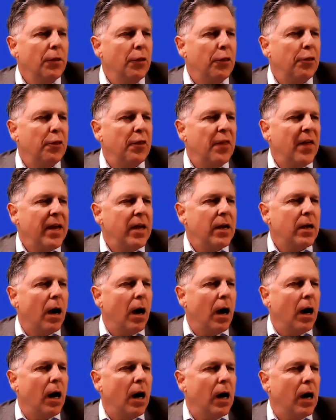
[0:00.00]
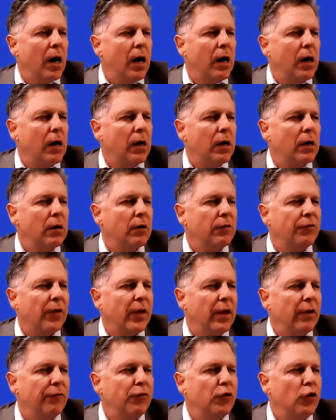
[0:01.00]
think of
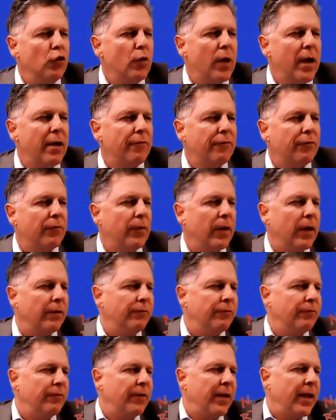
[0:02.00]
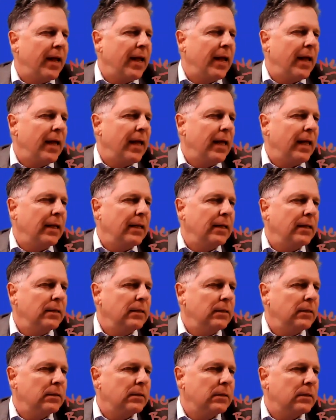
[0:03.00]
if you have
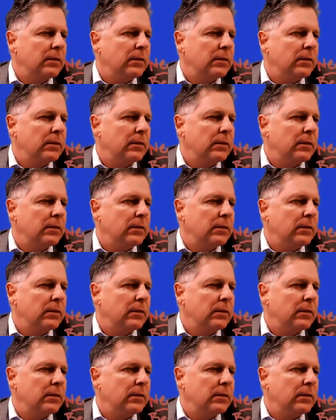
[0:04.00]
advantage,